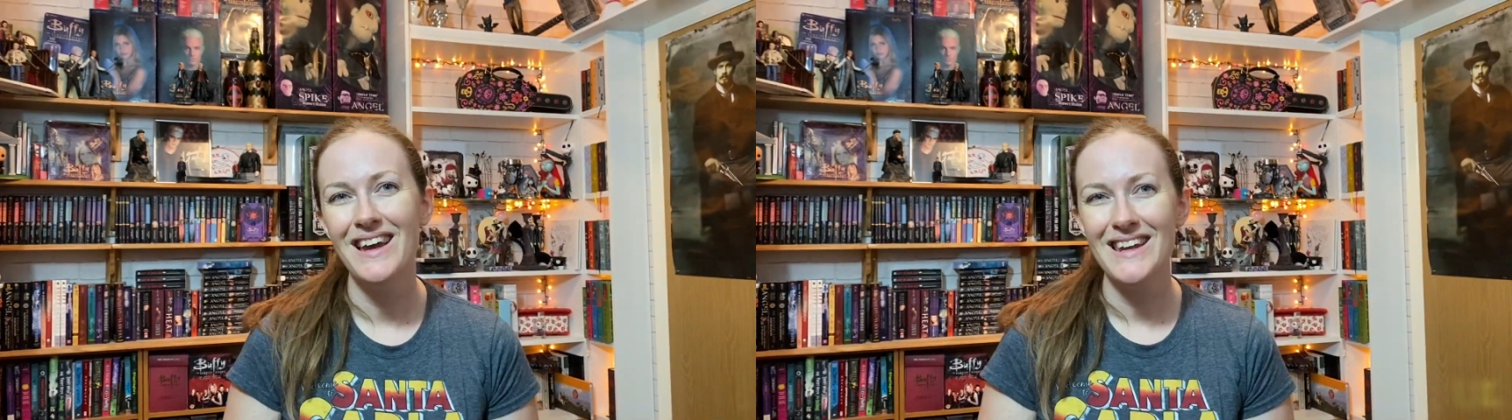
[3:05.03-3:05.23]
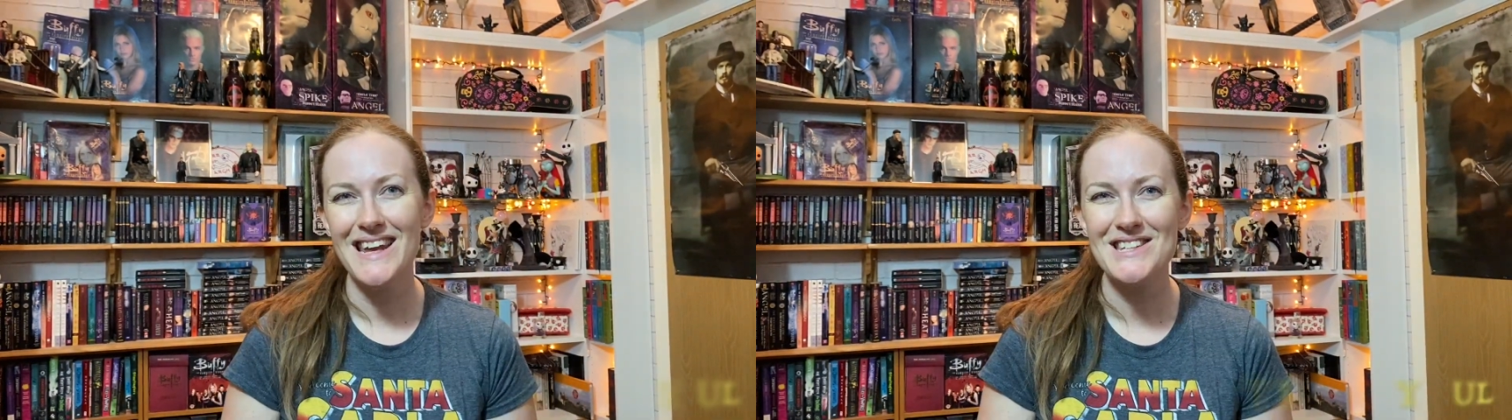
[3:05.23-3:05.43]

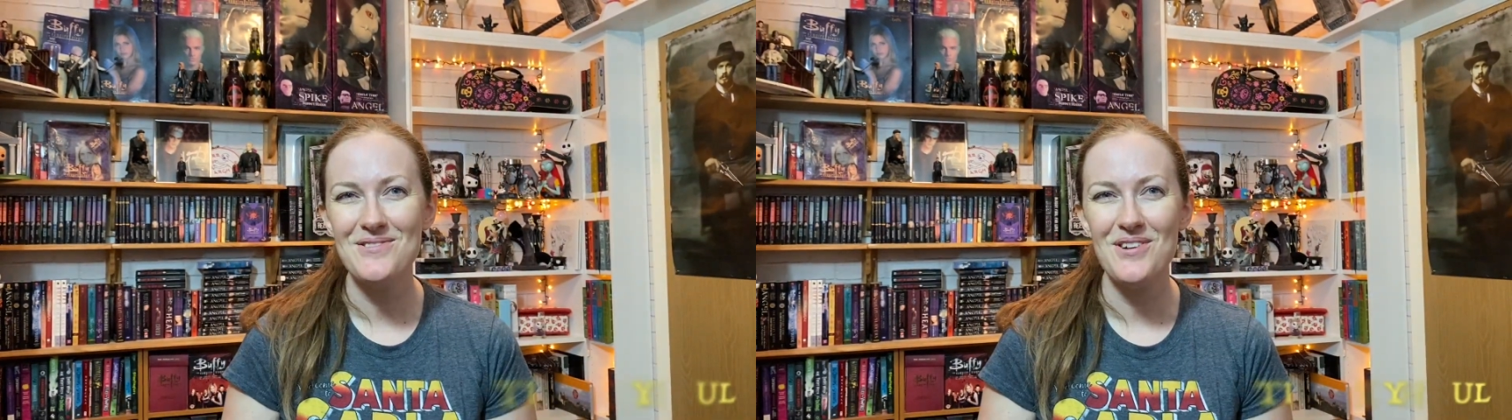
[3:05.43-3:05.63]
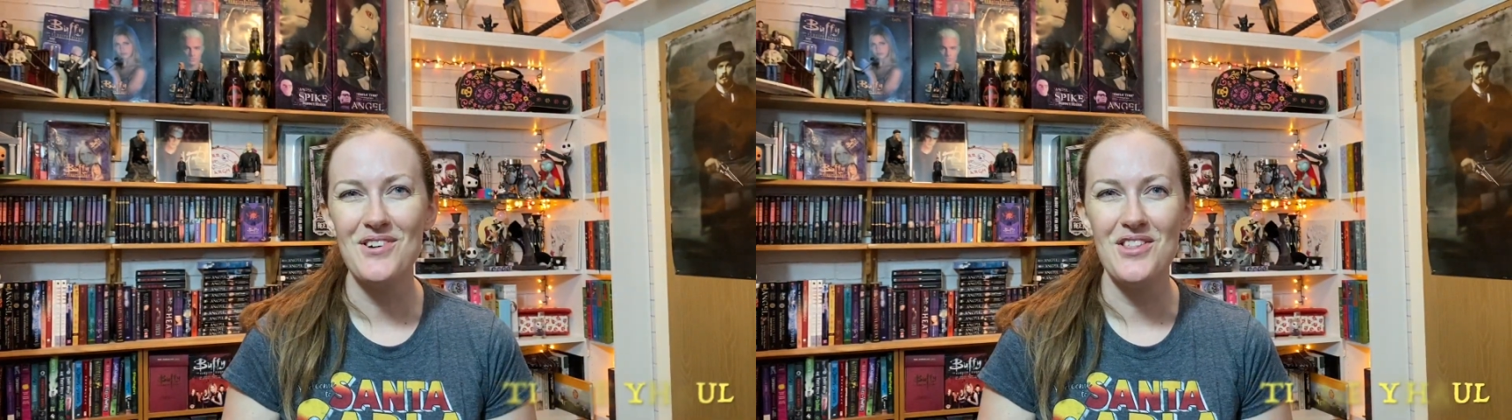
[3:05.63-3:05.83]
Next up,
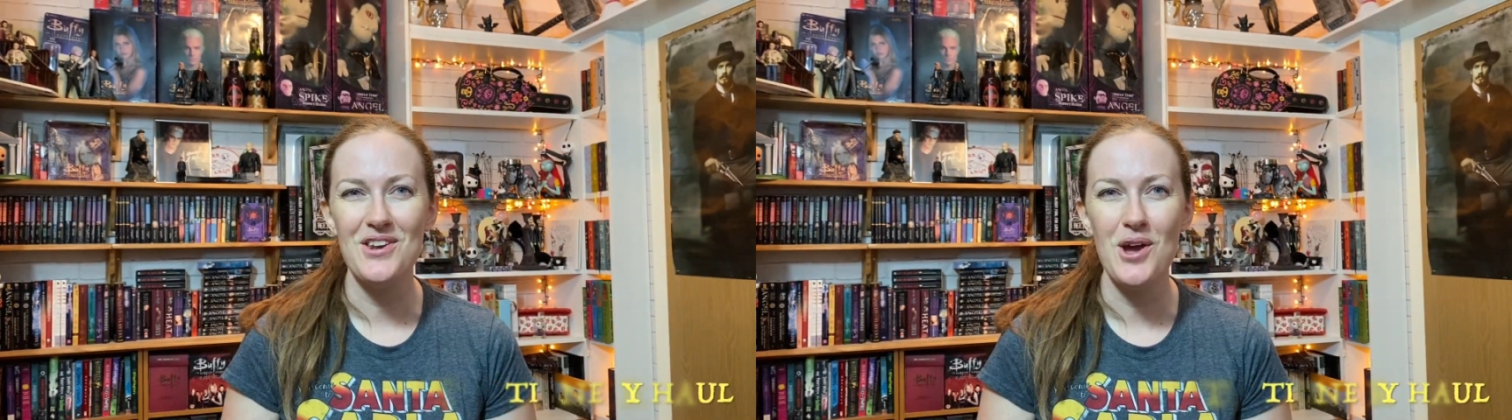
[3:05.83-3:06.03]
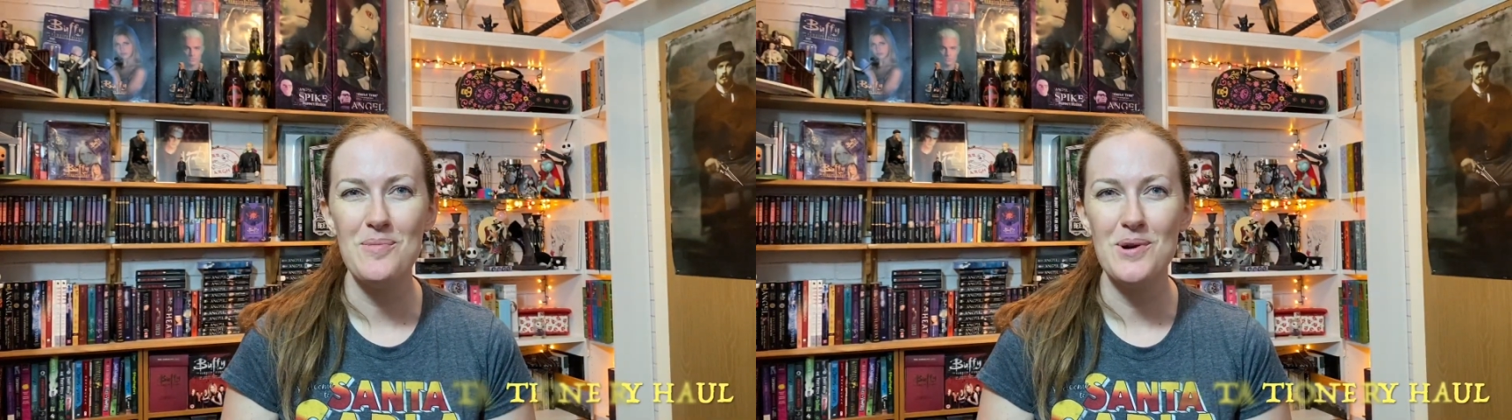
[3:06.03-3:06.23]
we've got the
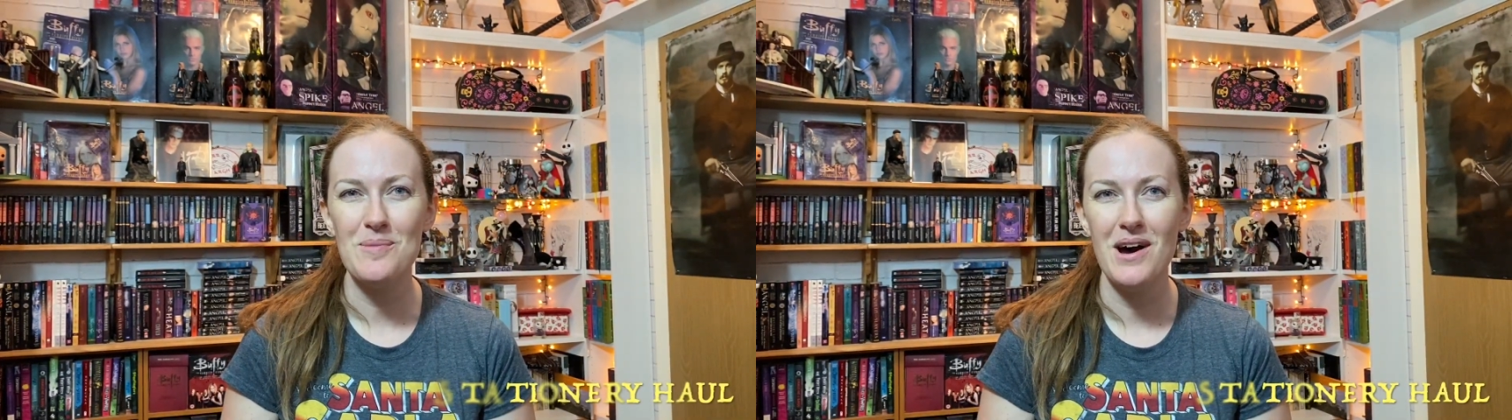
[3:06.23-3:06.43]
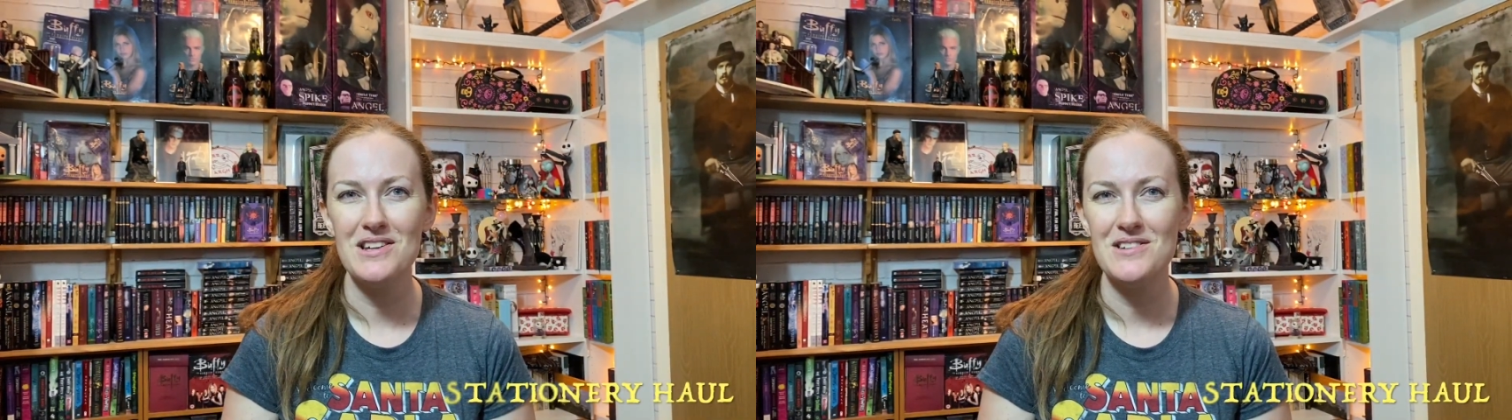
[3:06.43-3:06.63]
notebook
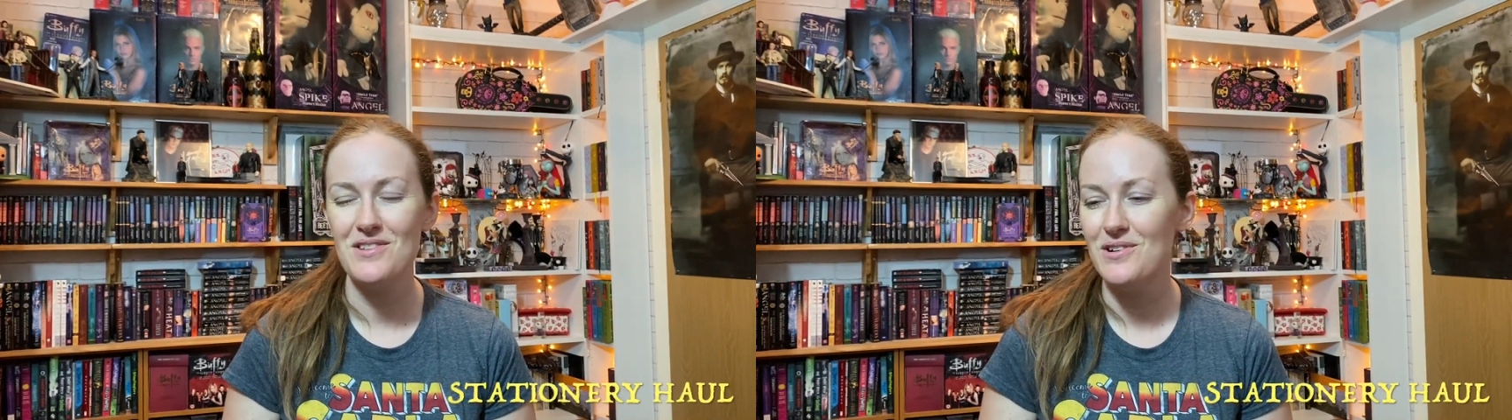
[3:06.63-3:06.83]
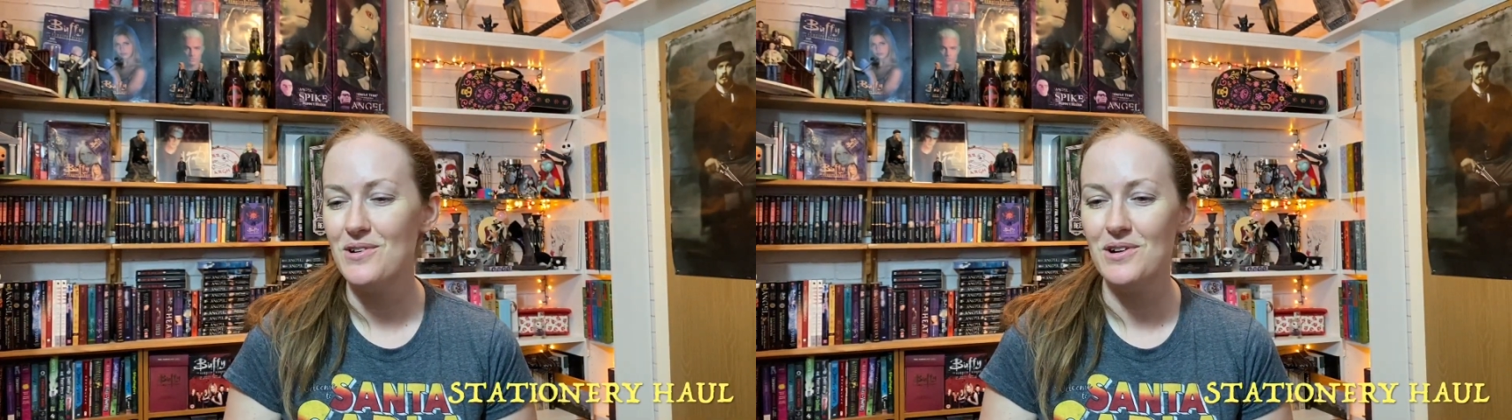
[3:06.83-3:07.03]
part of
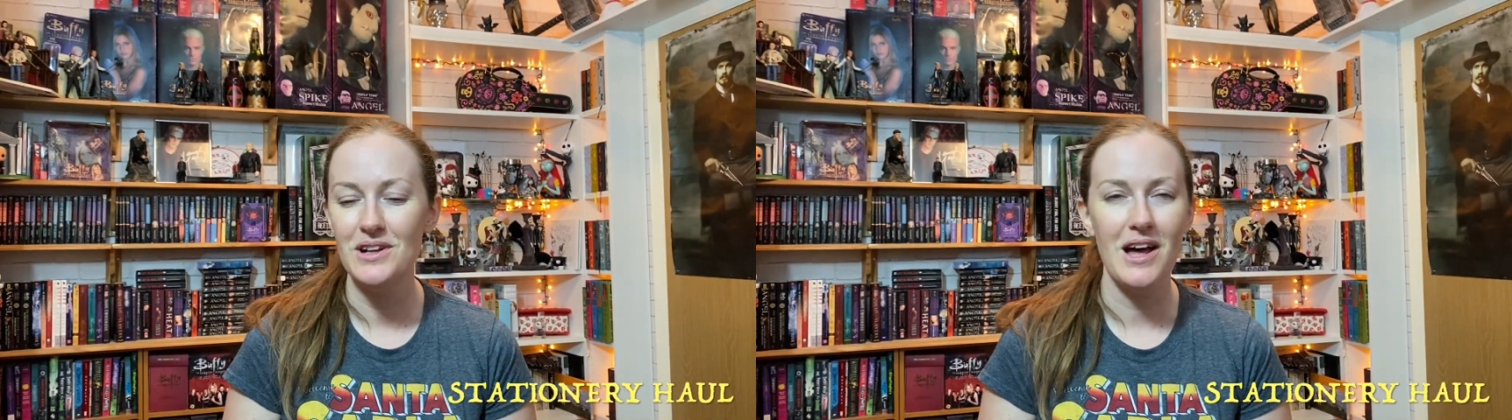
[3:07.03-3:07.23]
the haul.